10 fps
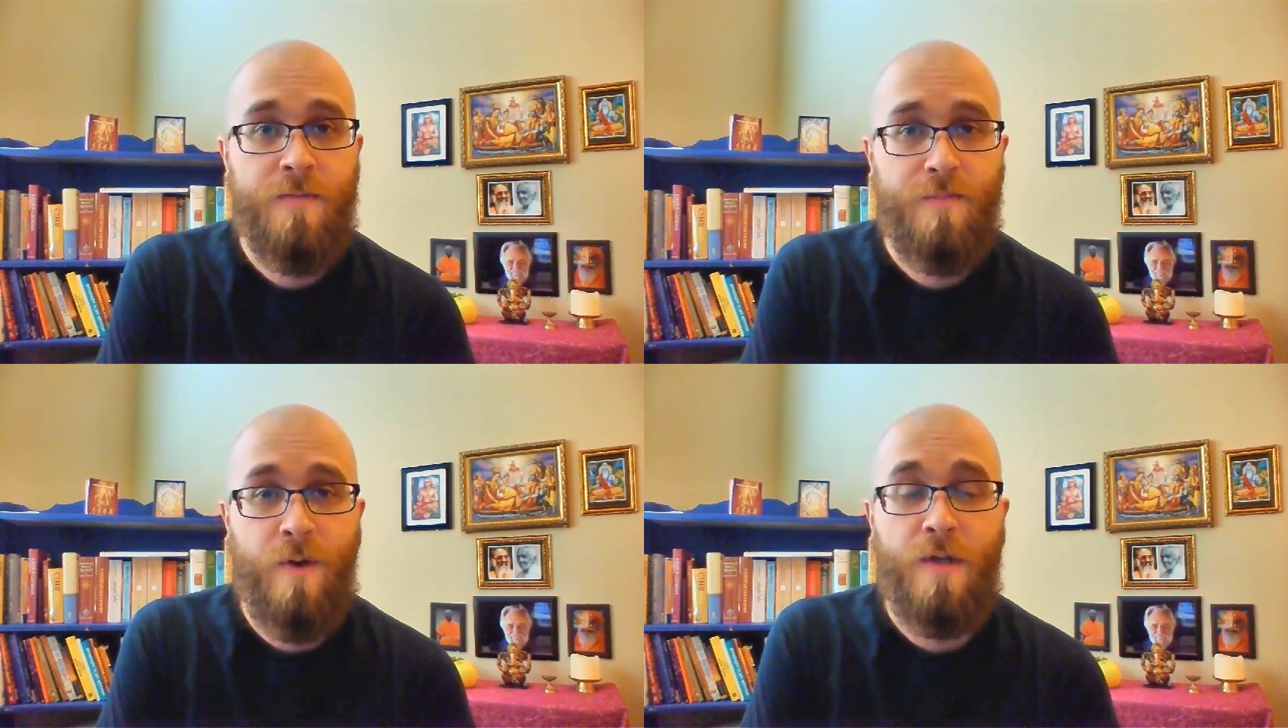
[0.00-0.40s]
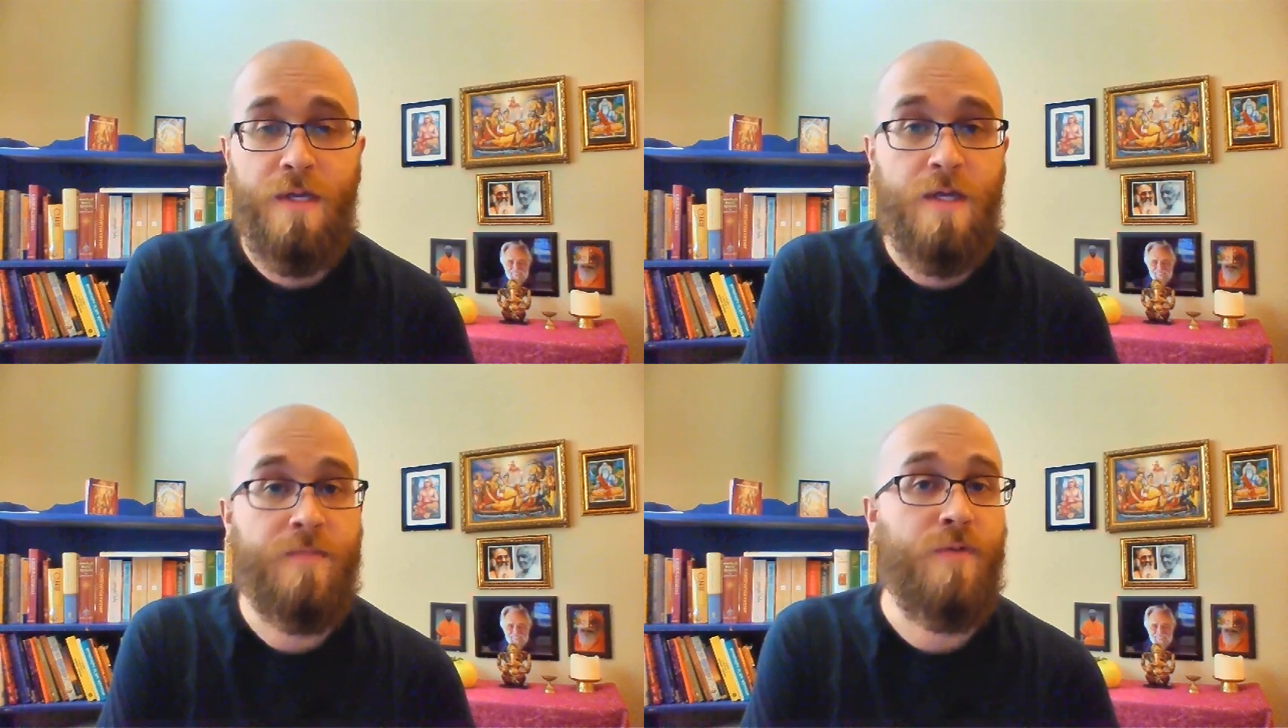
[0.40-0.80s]

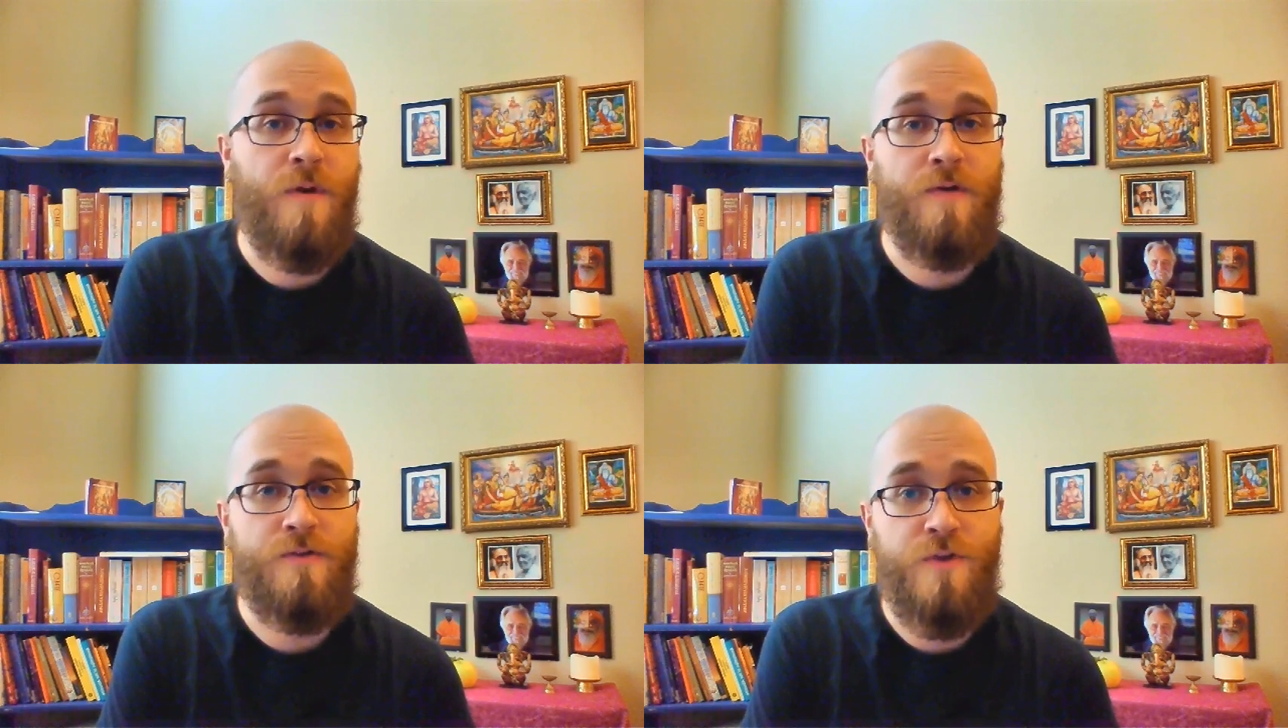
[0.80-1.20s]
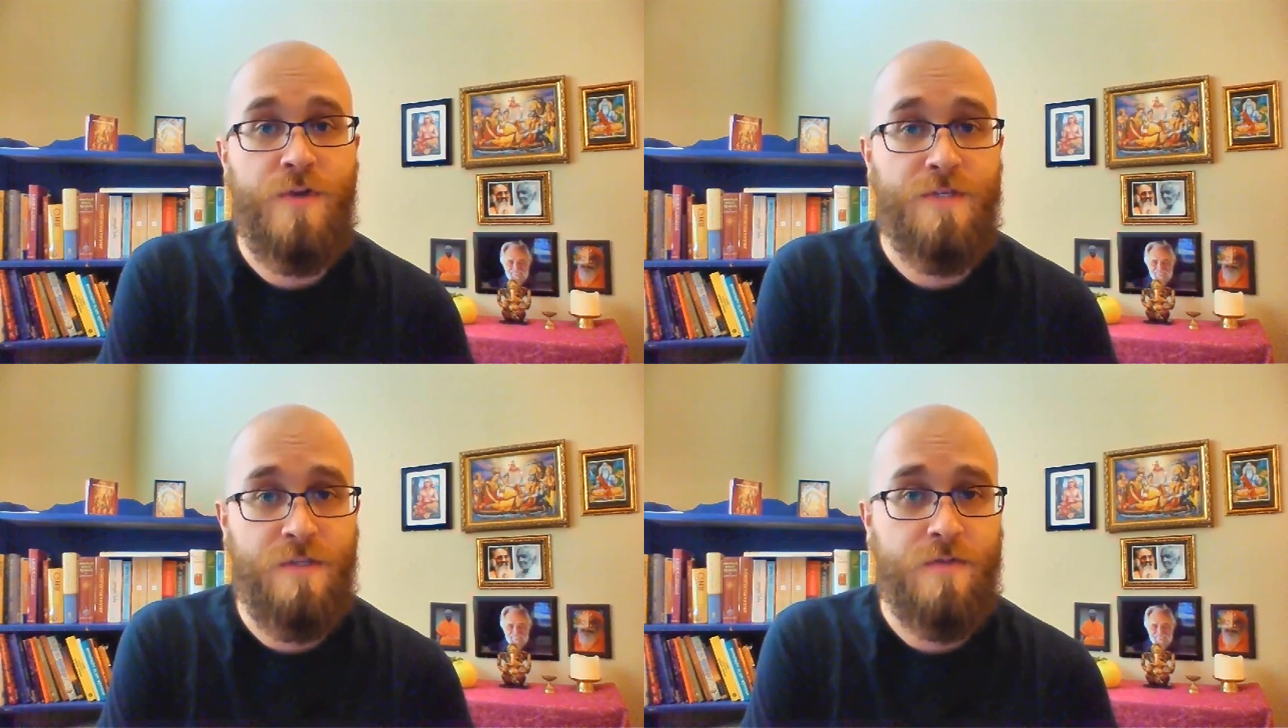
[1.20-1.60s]
barking up the wrong
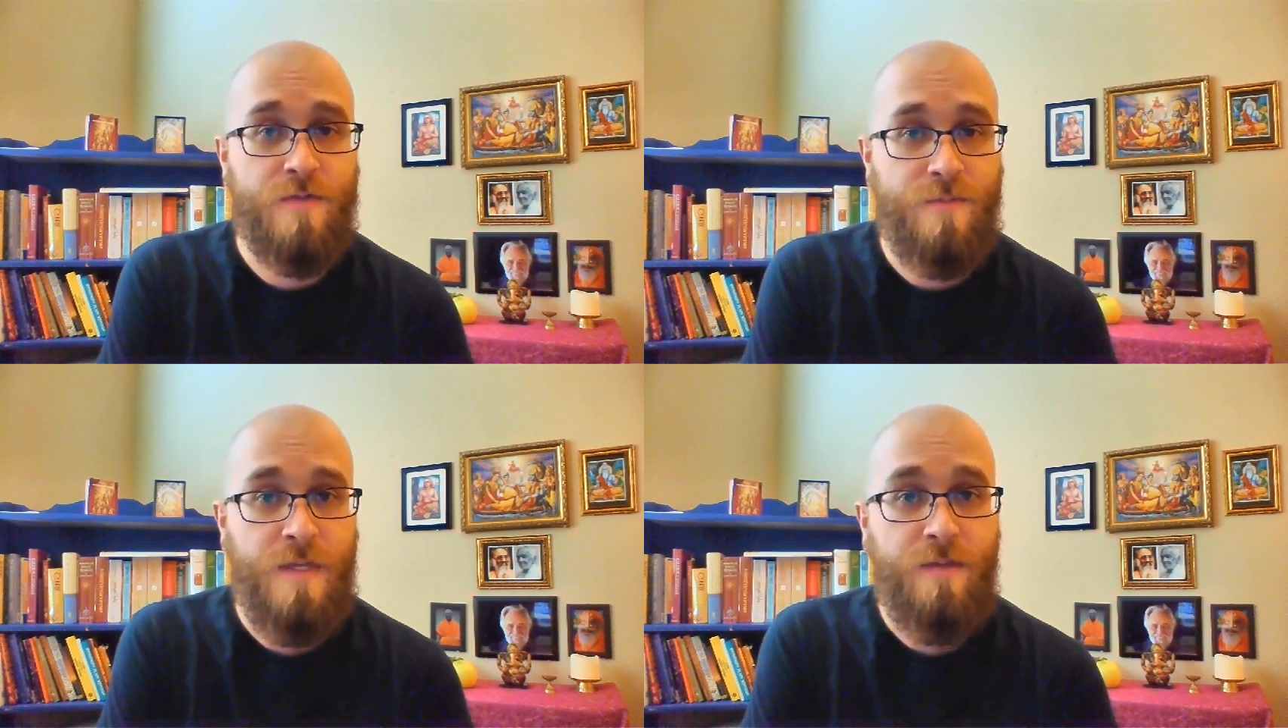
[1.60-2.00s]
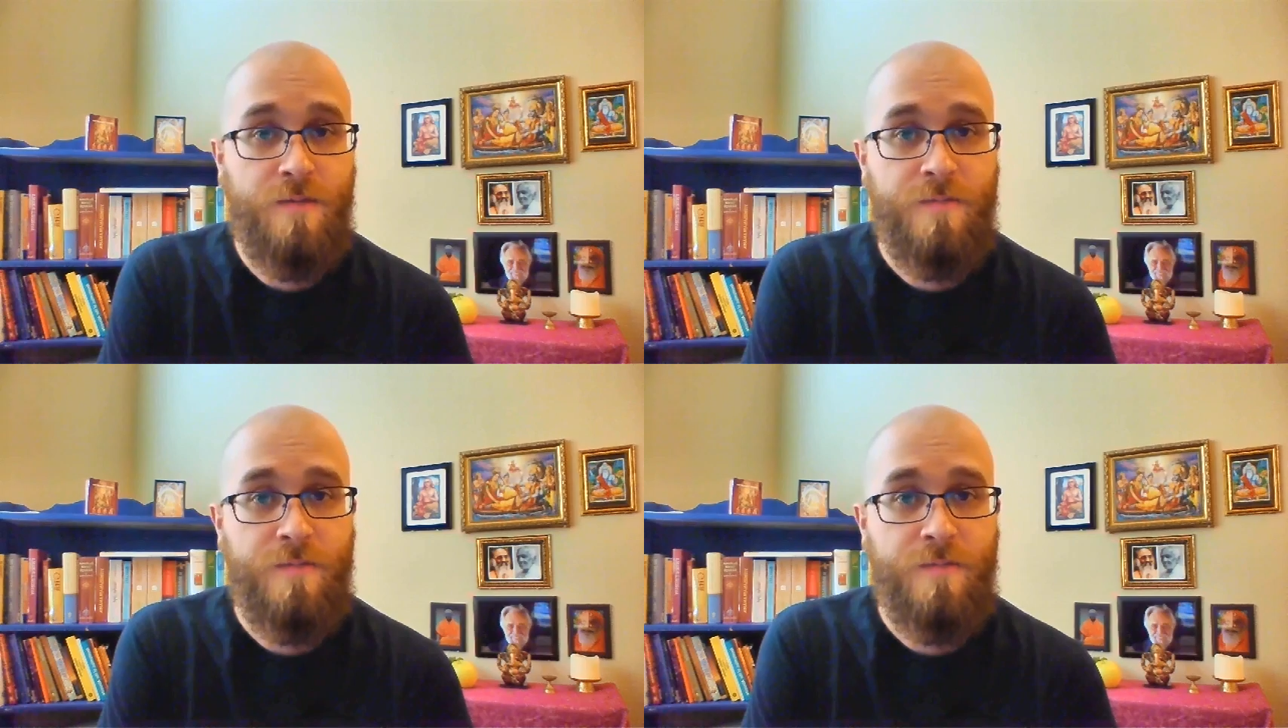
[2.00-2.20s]
tree, so to speak.